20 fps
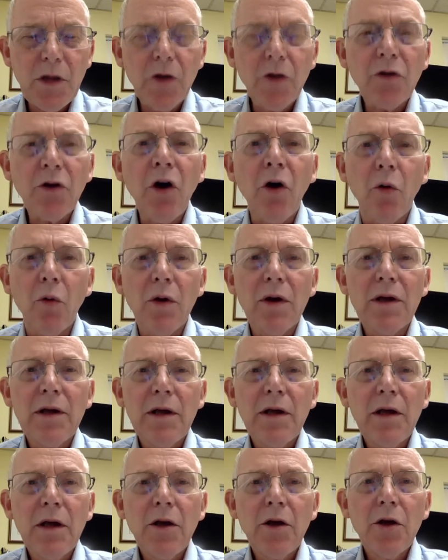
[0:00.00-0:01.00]
So,
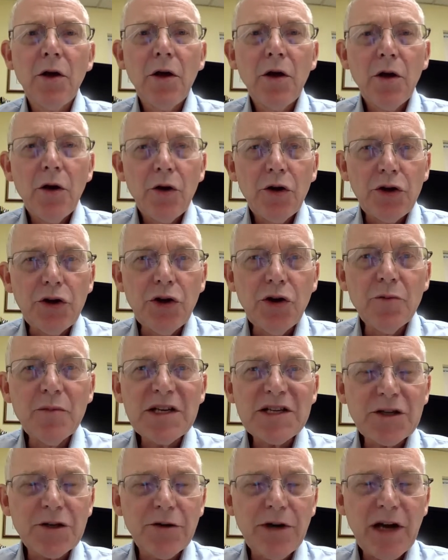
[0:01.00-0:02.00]
you,
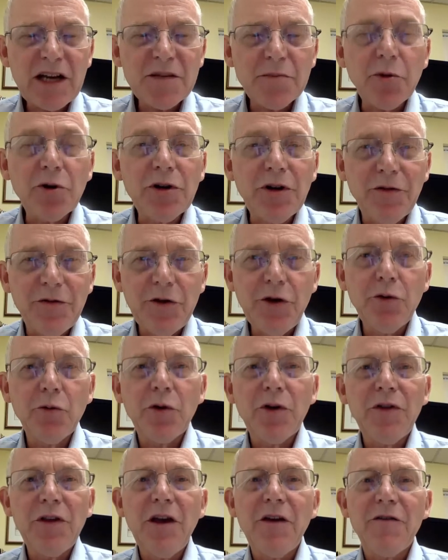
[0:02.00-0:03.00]
Mr. Expert, if you
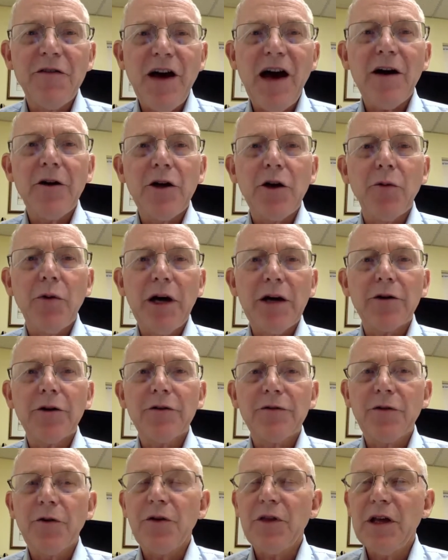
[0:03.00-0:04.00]
were the
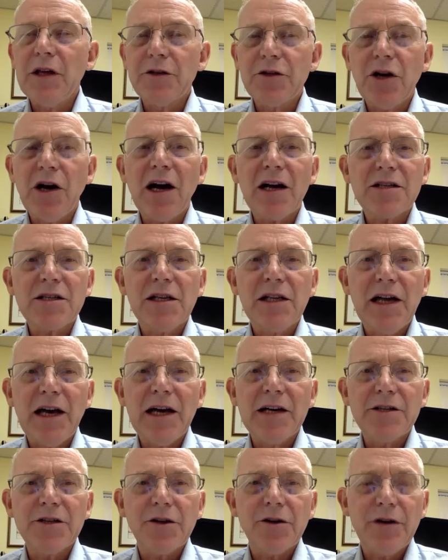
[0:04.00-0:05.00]
evaluator for the
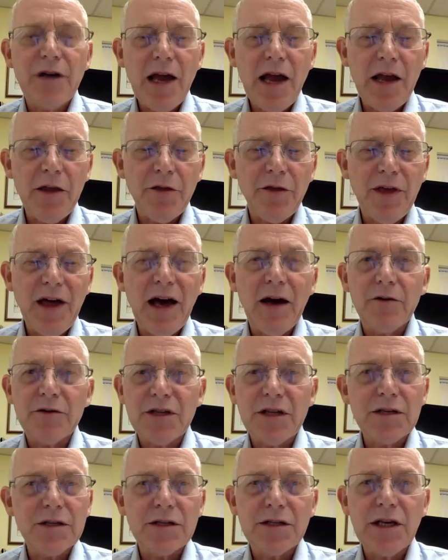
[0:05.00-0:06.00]
Intoxilyzer
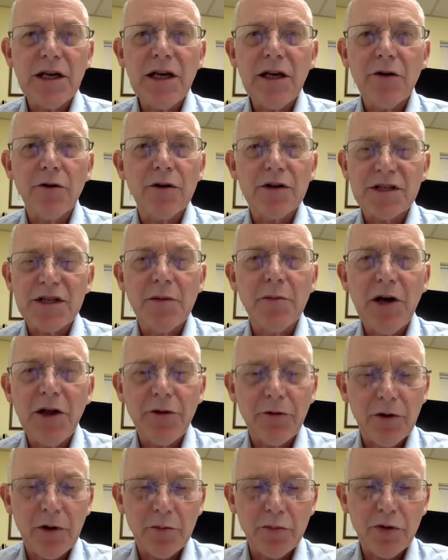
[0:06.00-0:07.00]
8000C or some
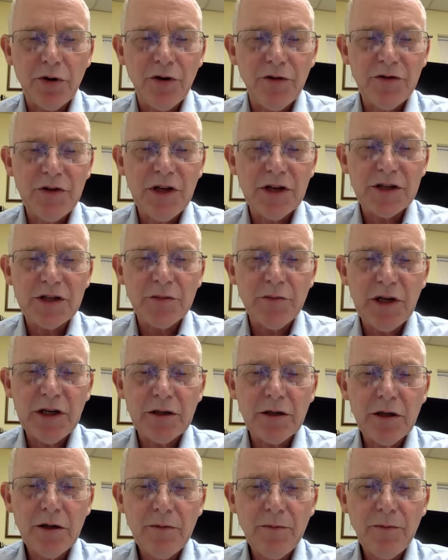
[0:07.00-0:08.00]
other approved
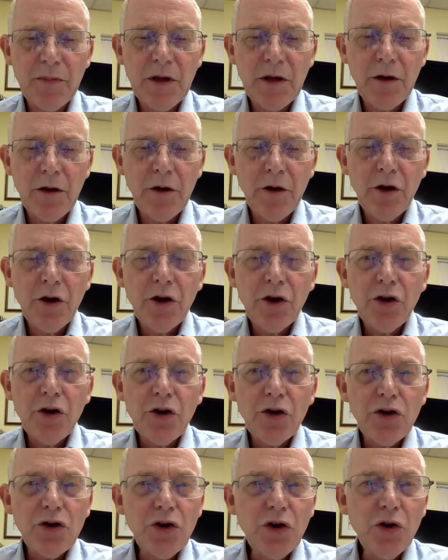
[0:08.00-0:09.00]
instrument,
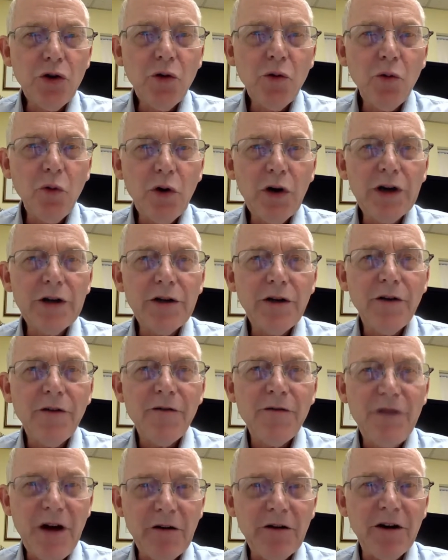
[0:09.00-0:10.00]
you would
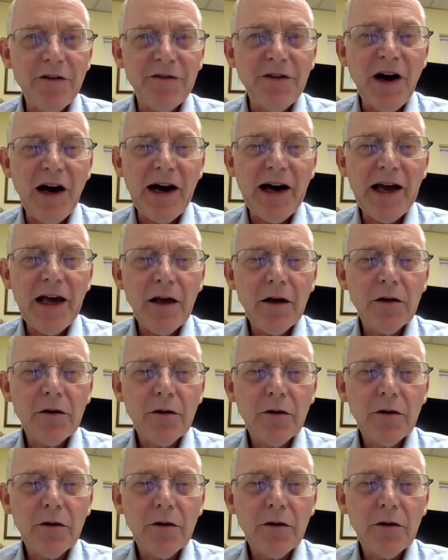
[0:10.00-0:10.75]
verify